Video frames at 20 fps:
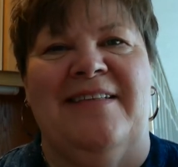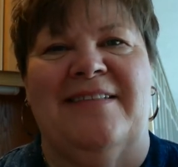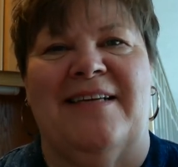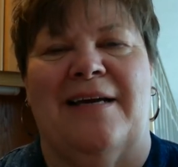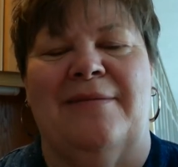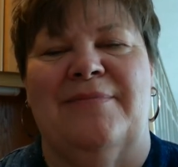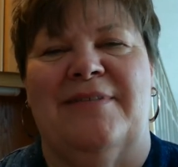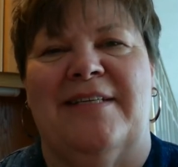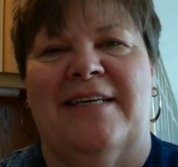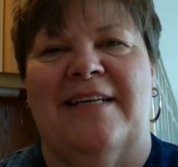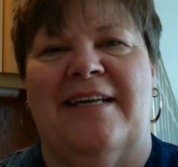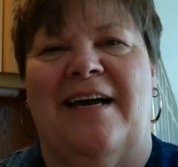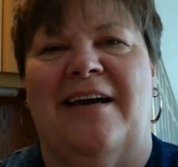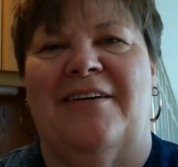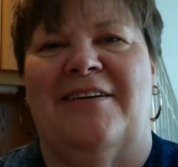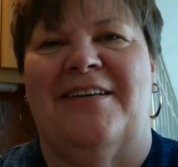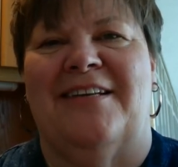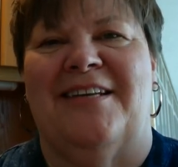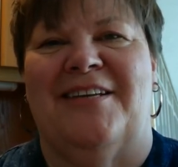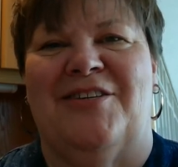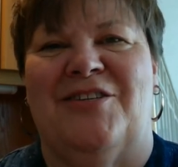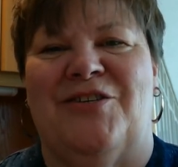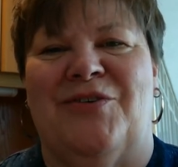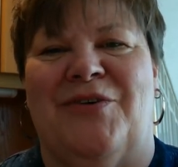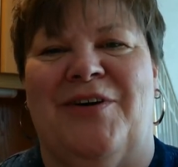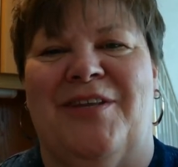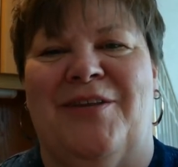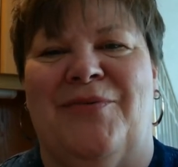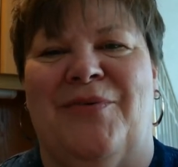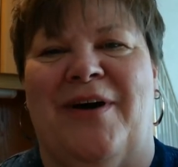Time to get out and
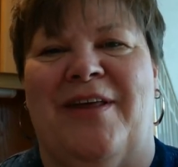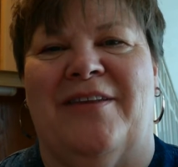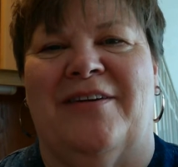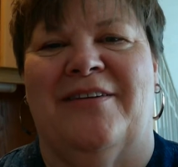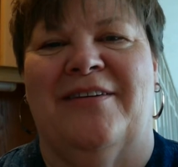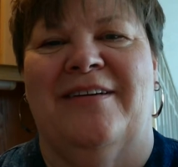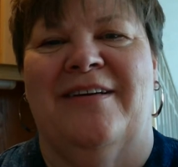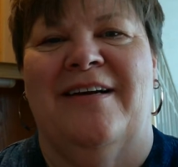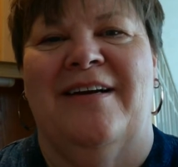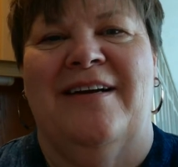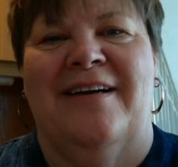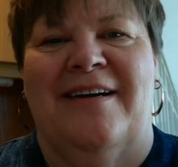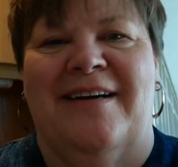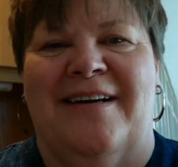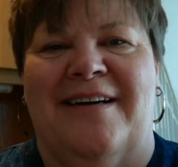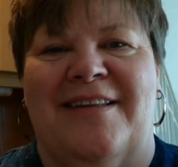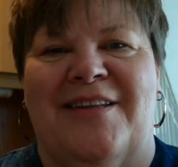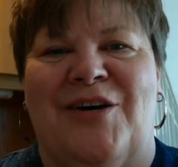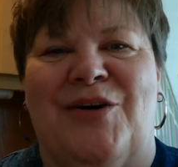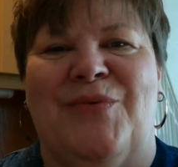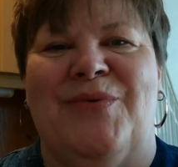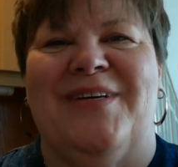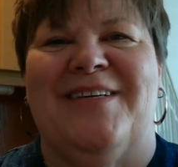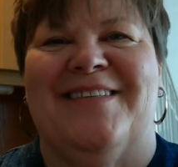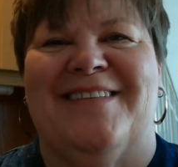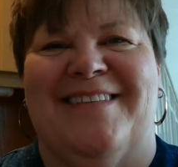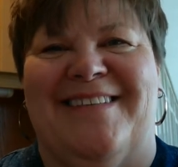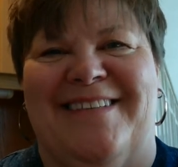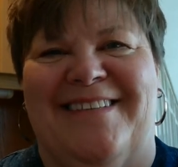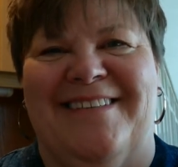enjoy the weather. Although we
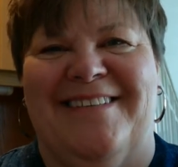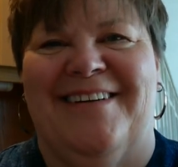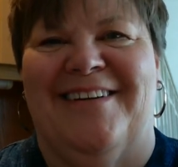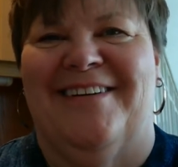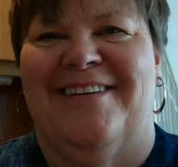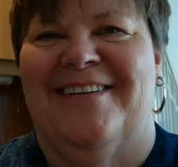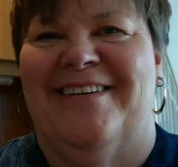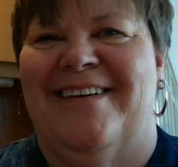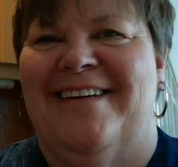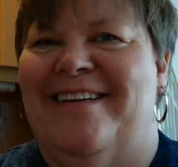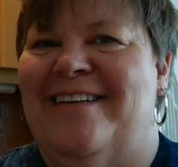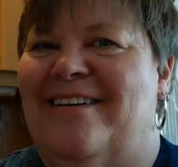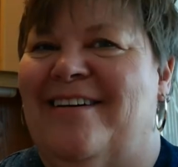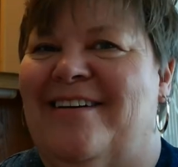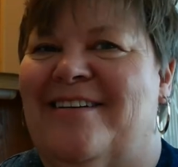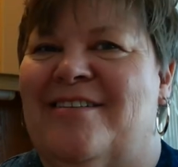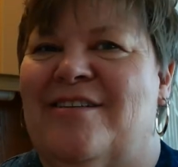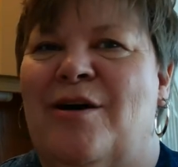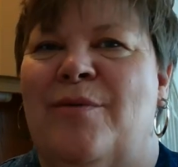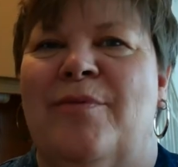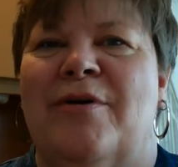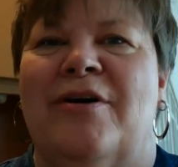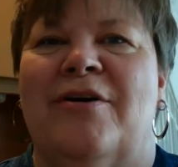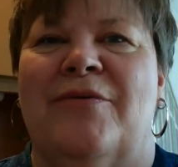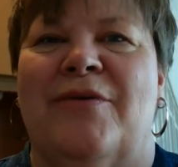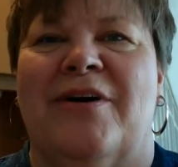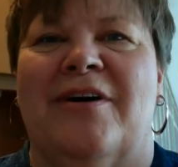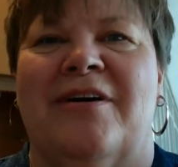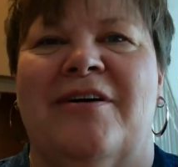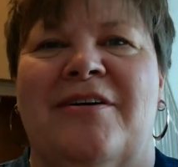still are in October,
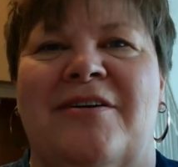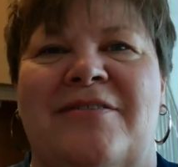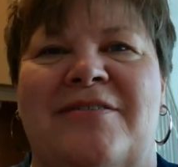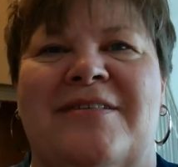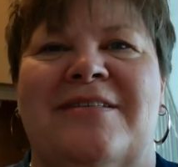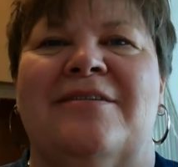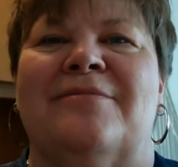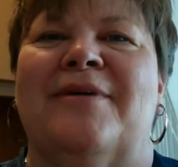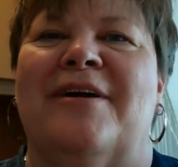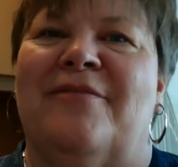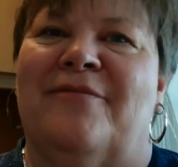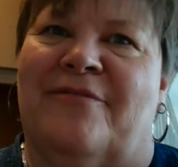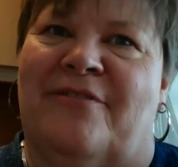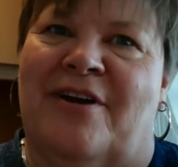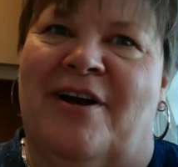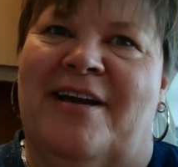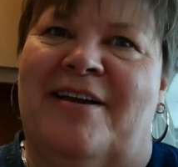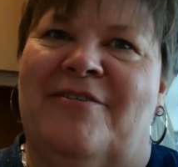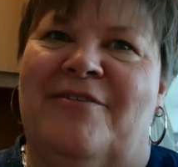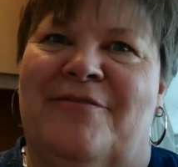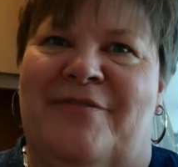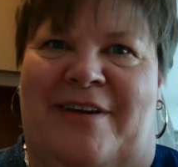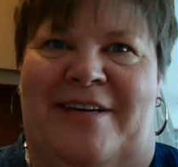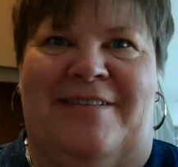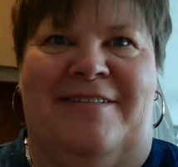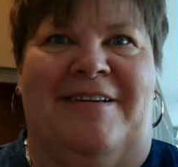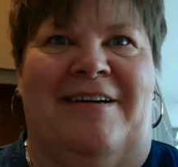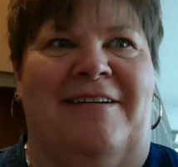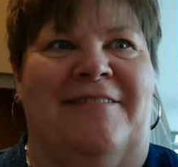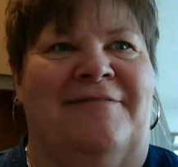where you still might fry your
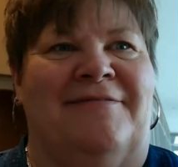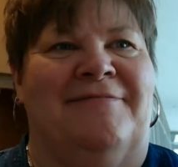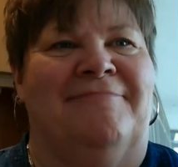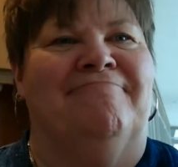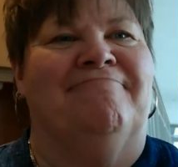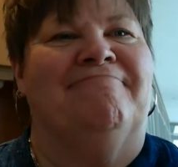face off.